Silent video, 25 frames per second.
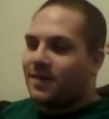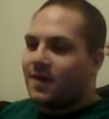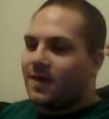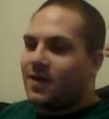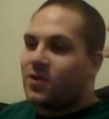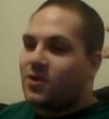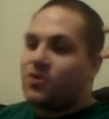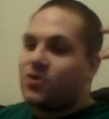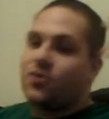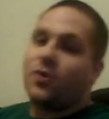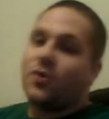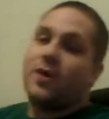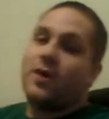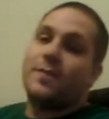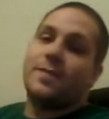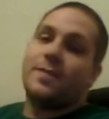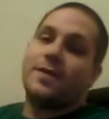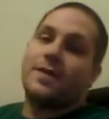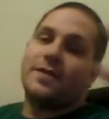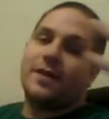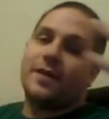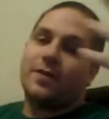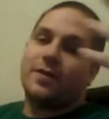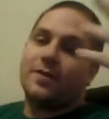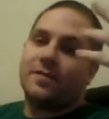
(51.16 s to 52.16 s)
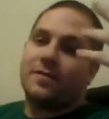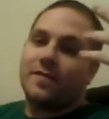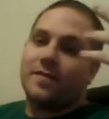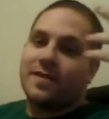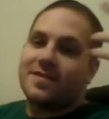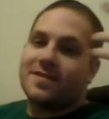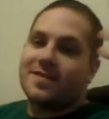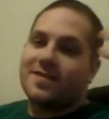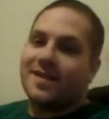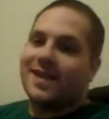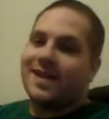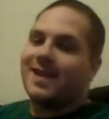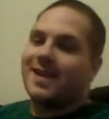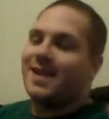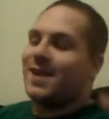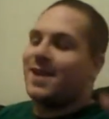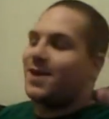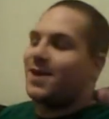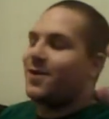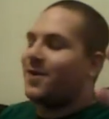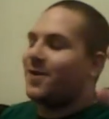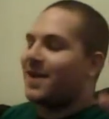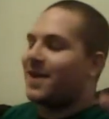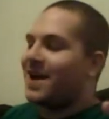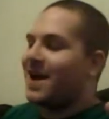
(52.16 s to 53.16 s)
enjoyment out of listening to
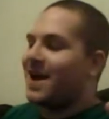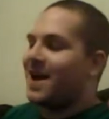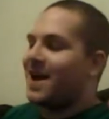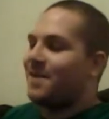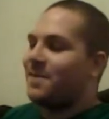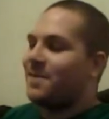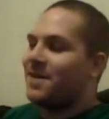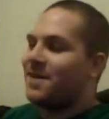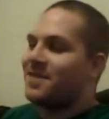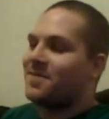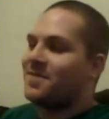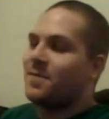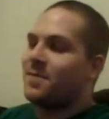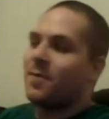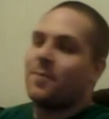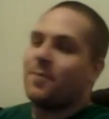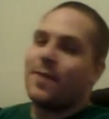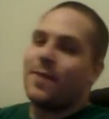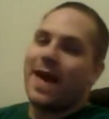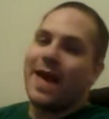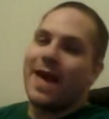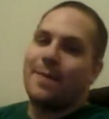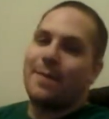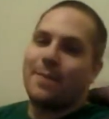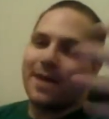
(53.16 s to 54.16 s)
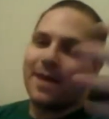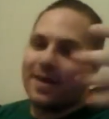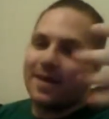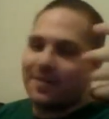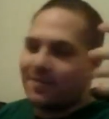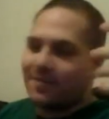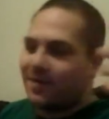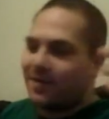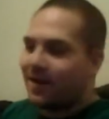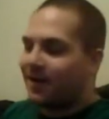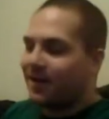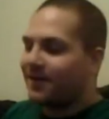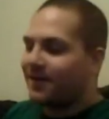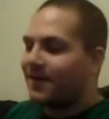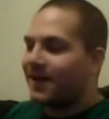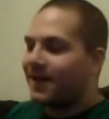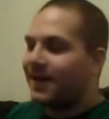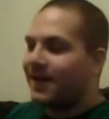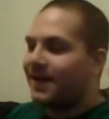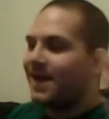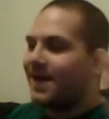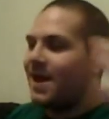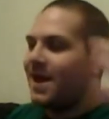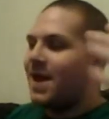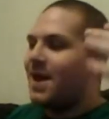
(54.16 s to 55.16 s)
your comments about Batman: The Dark
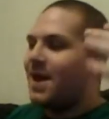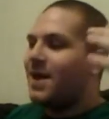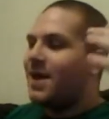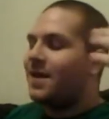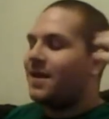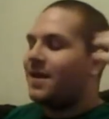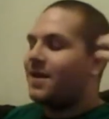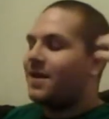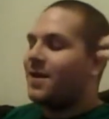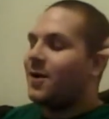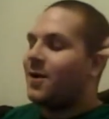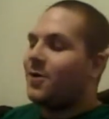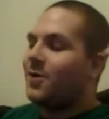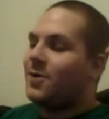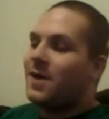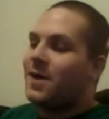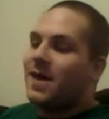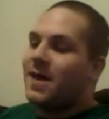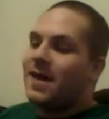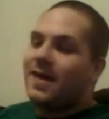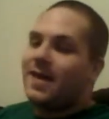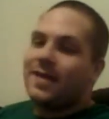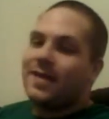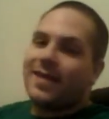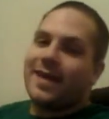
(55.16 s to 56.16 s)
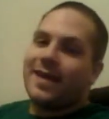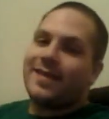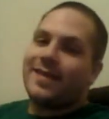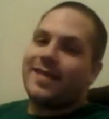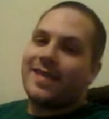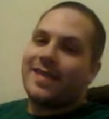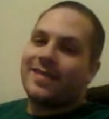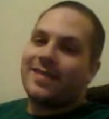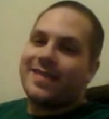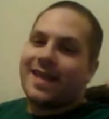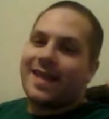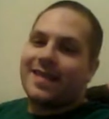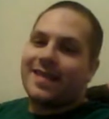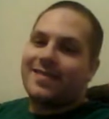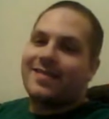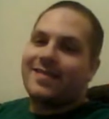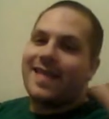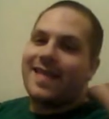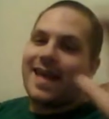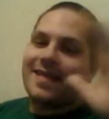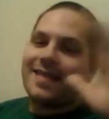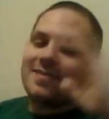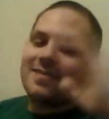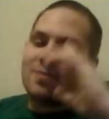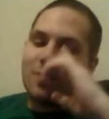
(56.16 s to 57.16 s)
Knight. You know
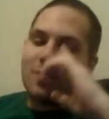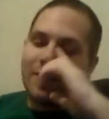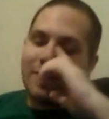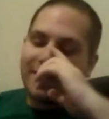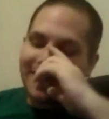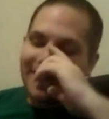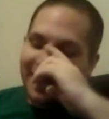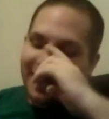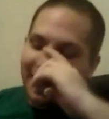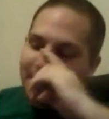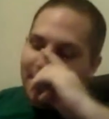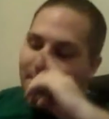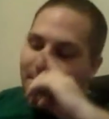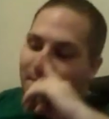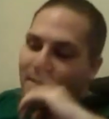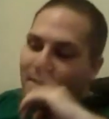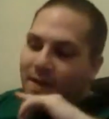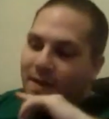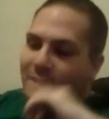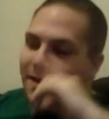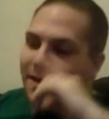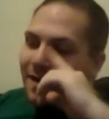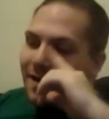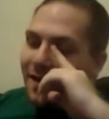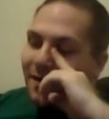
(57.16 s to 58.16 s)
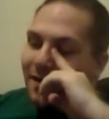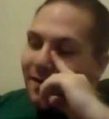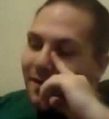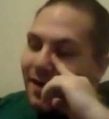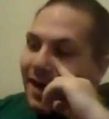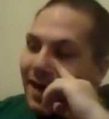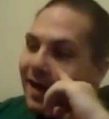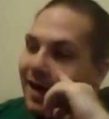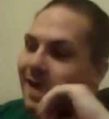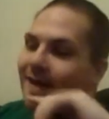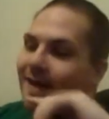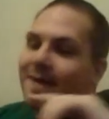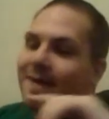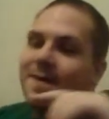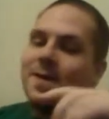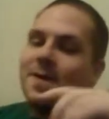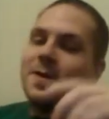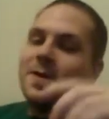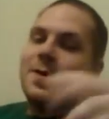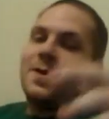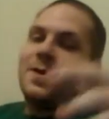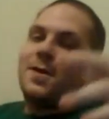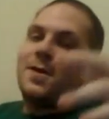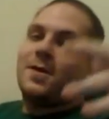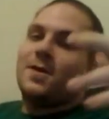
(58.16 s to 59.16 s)
that's one thing. Okay,
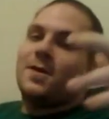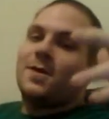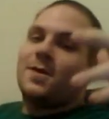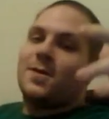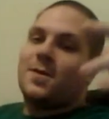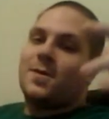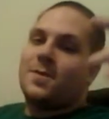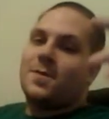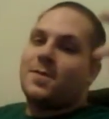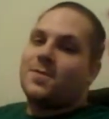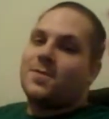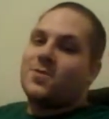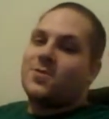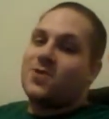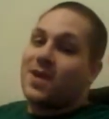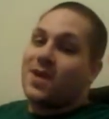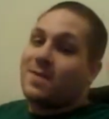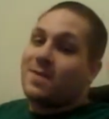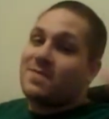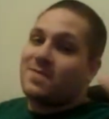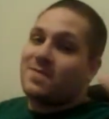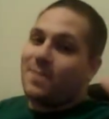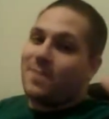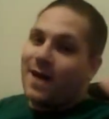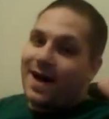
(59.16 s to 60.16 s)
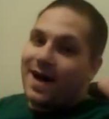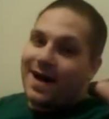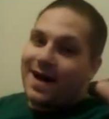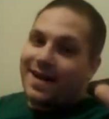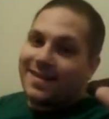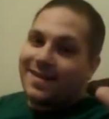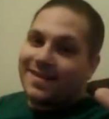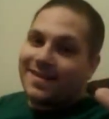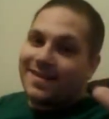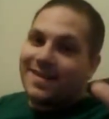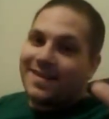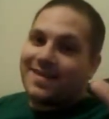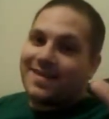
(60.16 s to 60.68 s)
James Bond.